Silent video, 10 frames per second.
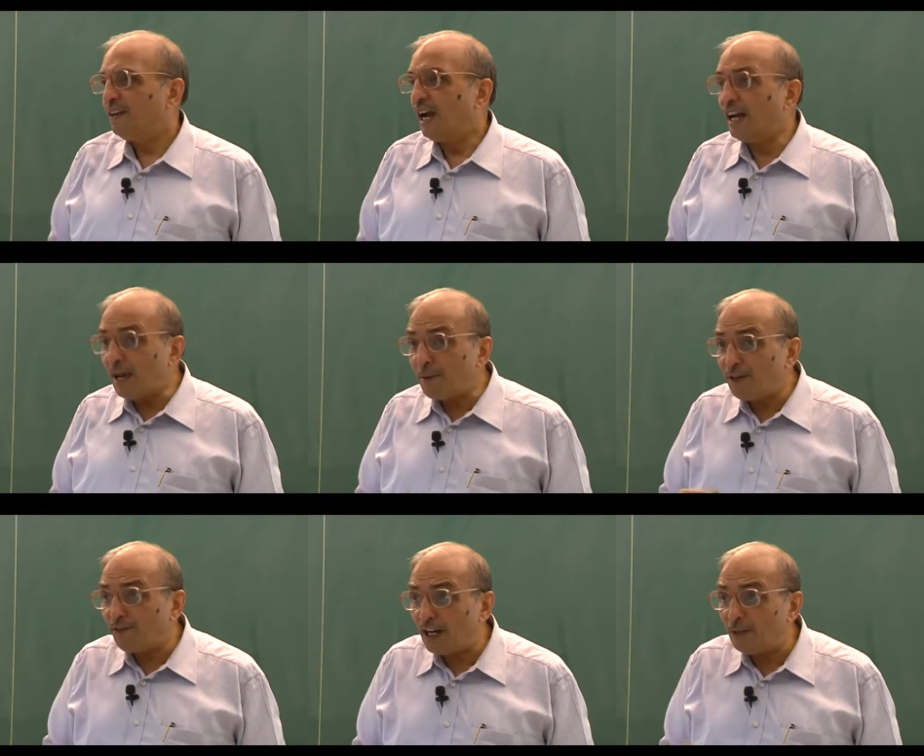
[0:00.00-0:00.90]
And I
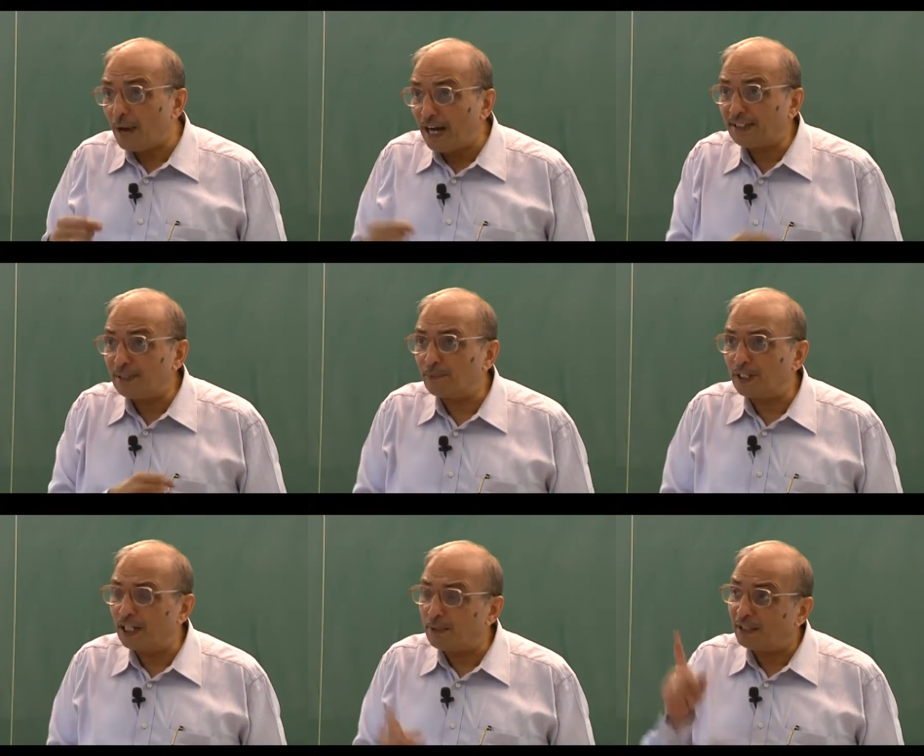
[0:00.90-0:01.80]
might feel bad
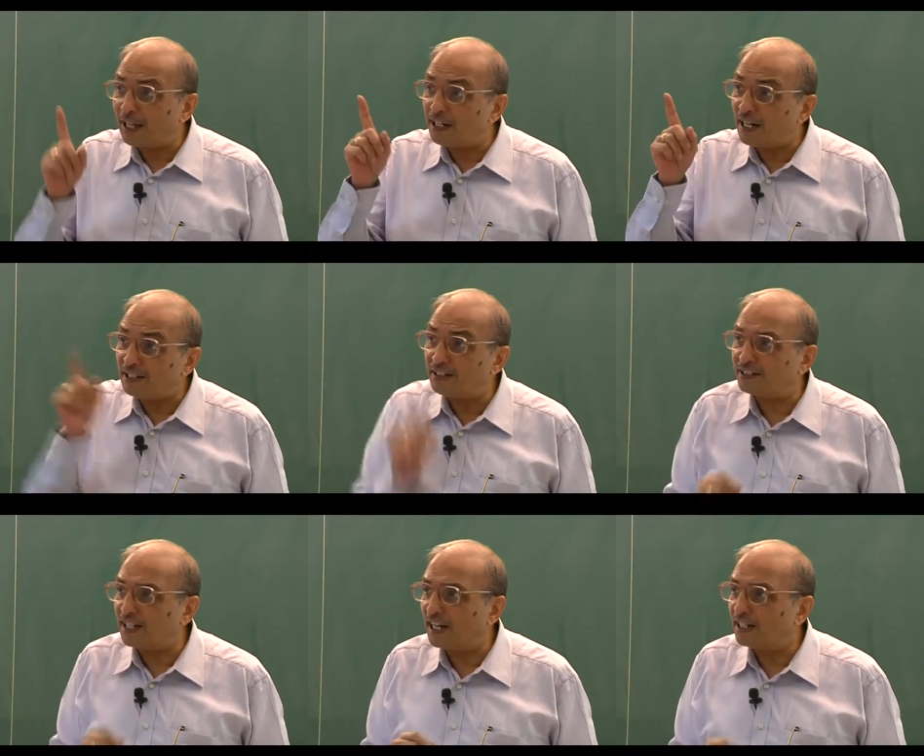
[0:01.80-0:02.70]
temporarily, but I will
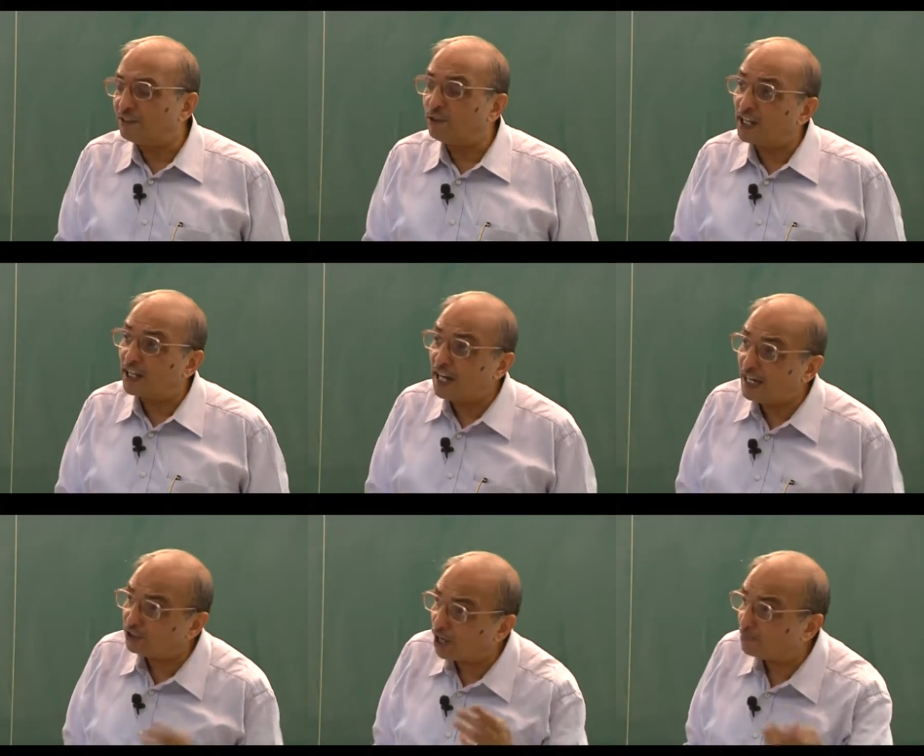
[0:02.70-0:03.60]
understand what a
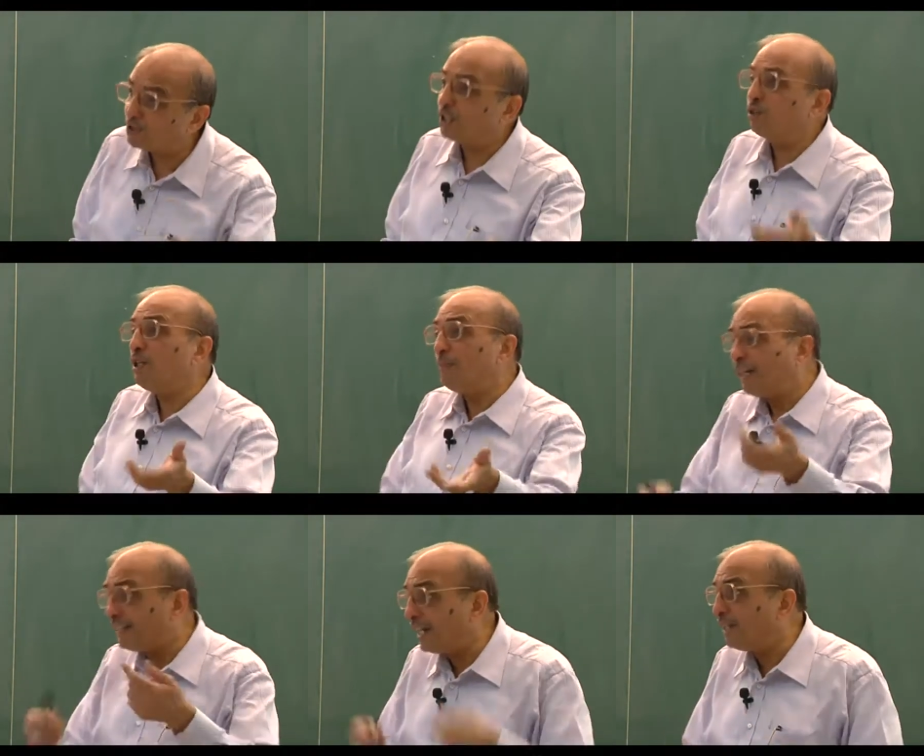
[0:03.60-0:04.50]
great job you are doing by
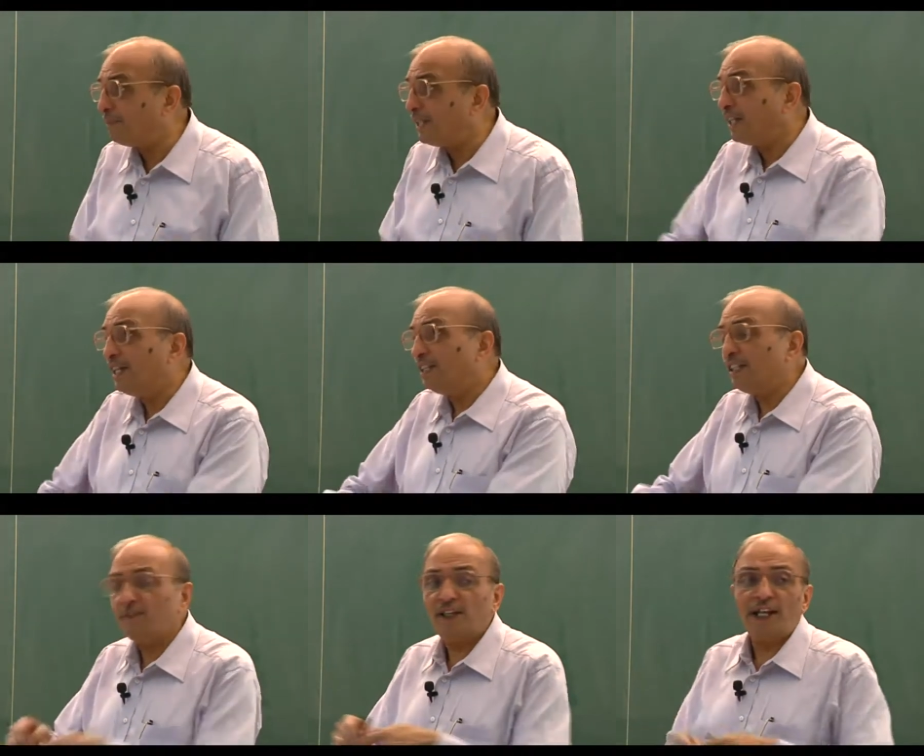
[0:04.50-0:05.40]
telling me
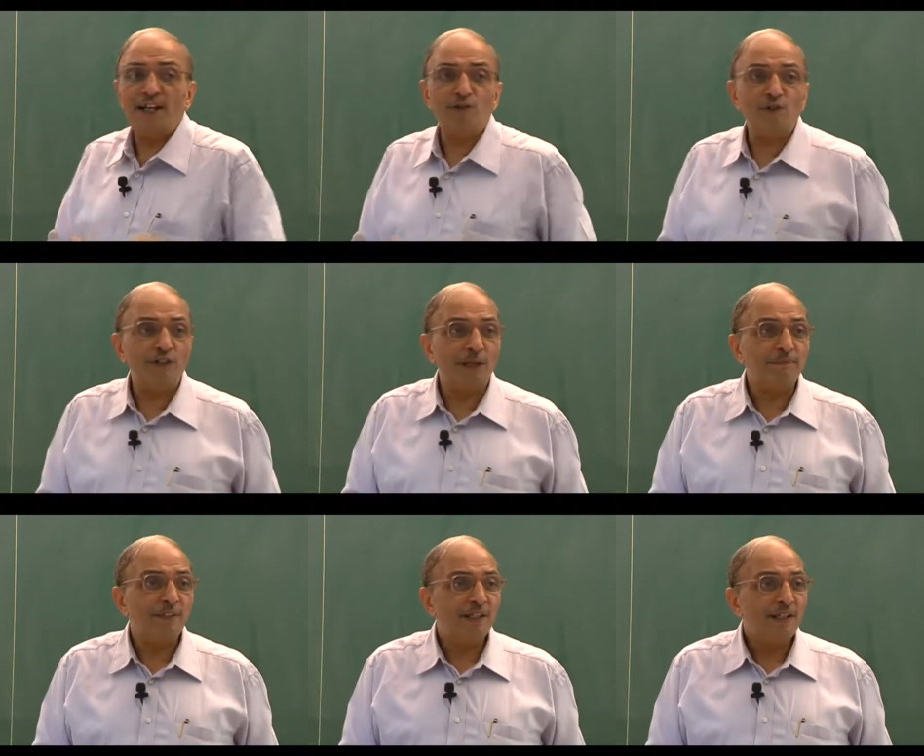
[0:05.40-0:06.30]
that where I have goofed up.
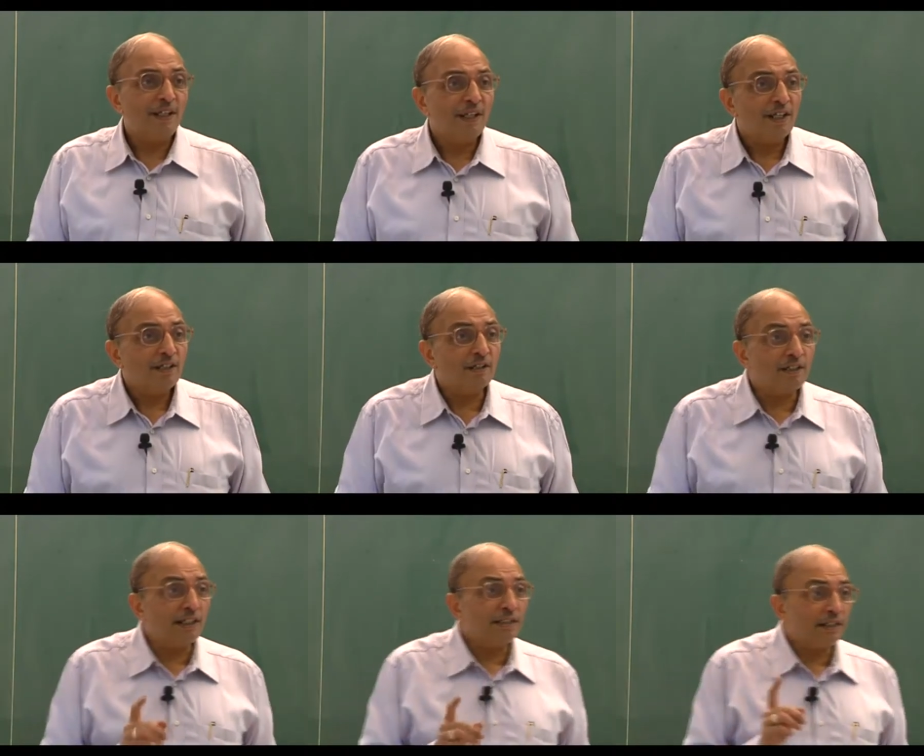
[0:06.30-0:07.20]
So
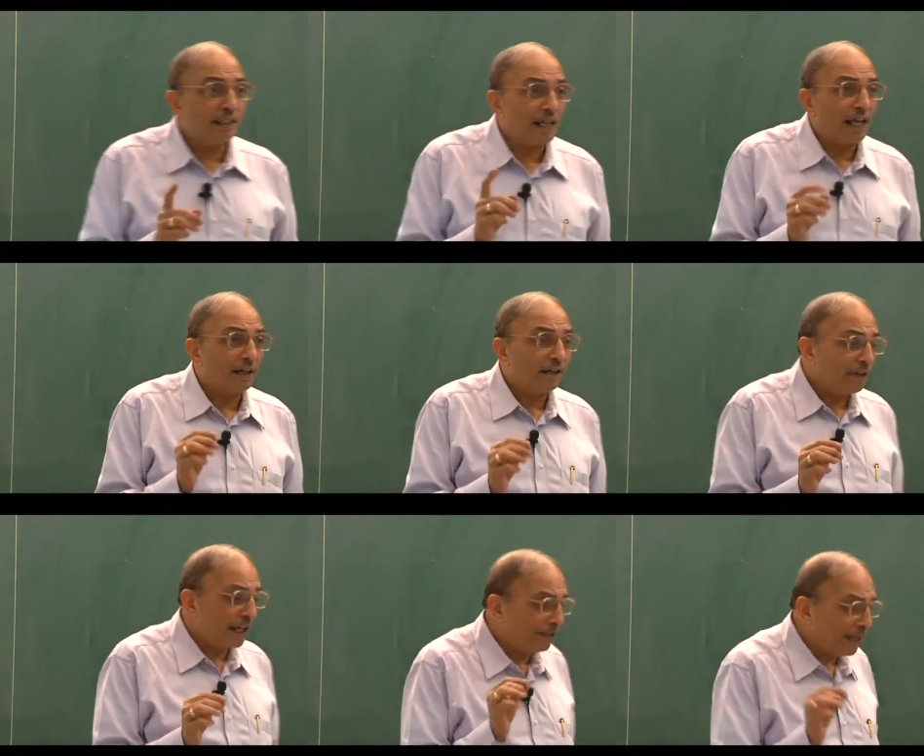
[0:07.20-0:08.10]
these, these are
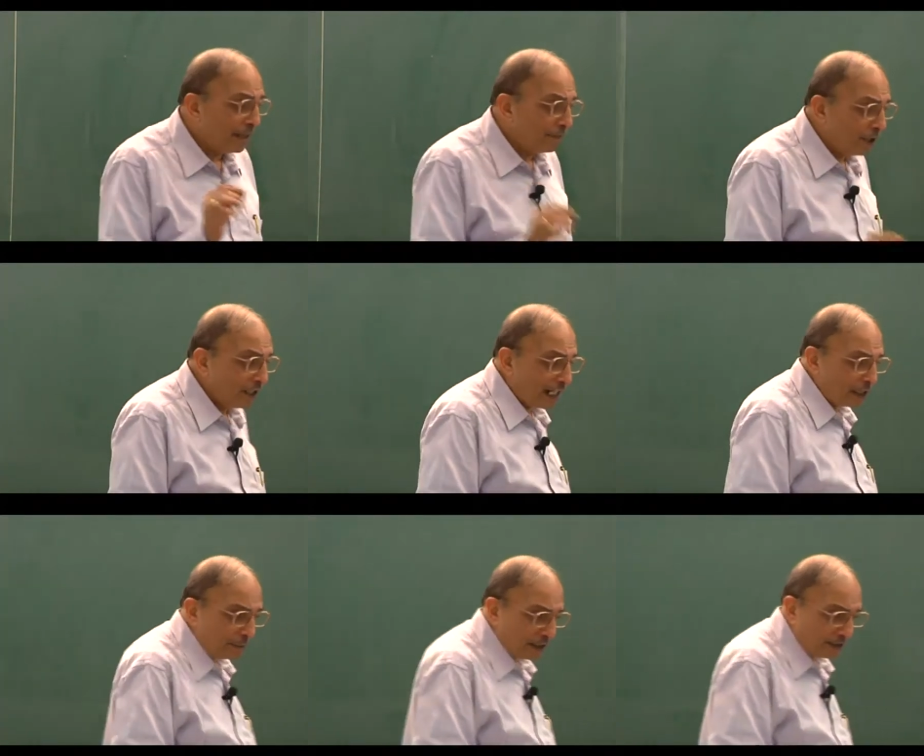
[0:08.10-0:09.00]
very, very important
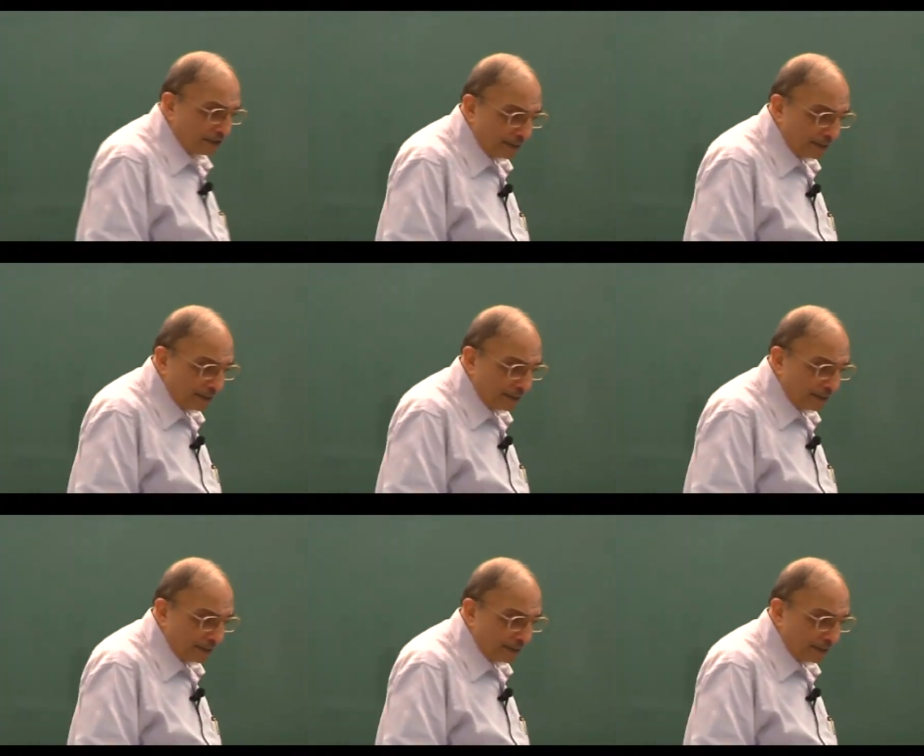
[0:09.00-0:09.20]
aspects of